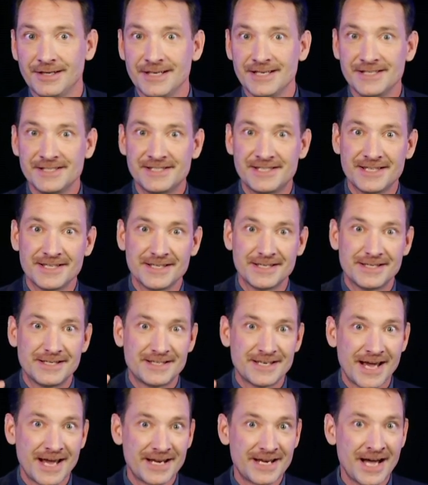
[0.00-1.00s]
Is the
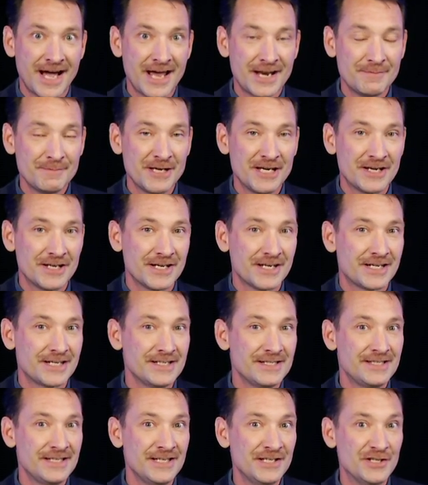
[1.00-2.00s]
dichotomy going to
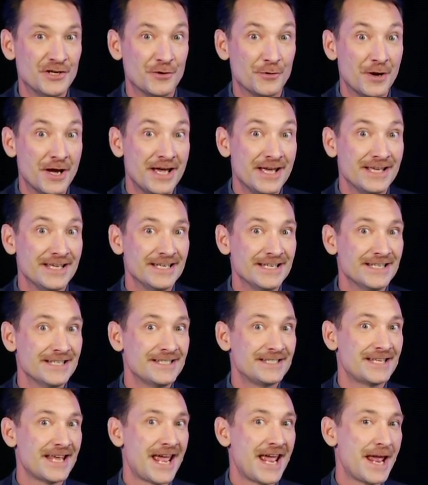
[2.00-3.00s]
continue?
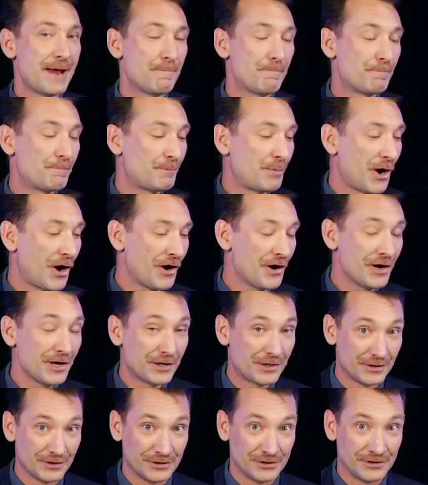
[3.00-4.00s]
Is a
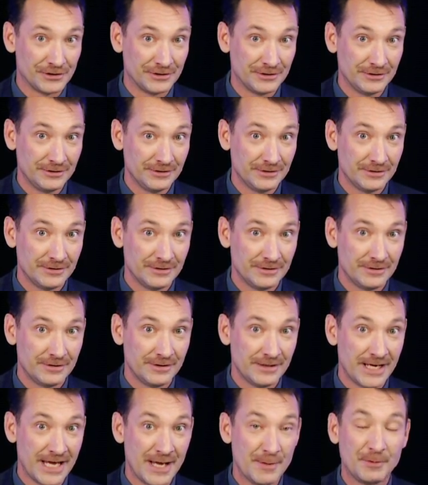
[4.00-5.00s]
particle
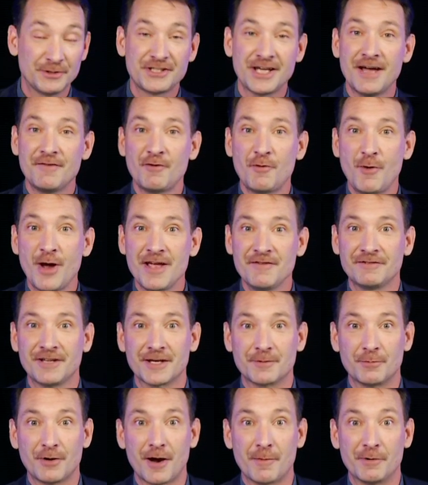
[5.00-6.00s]
able to have a
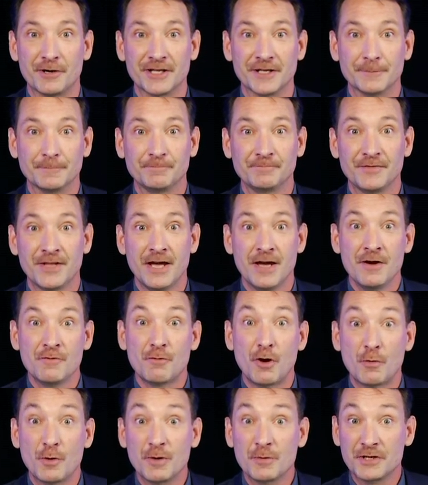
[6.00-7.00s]
wave-like property?
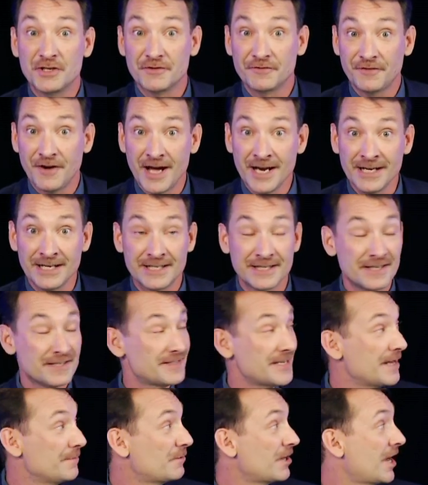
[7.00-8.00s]
Well, we would define it in the
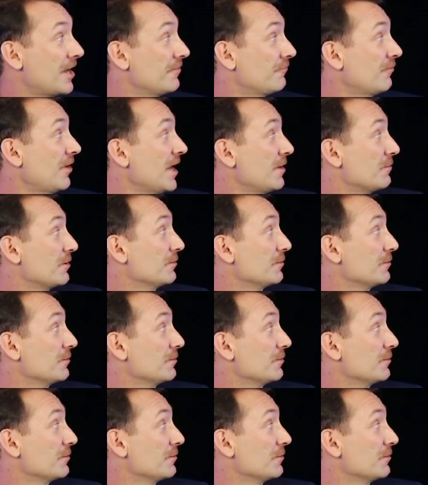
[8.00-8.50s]
same kind of way.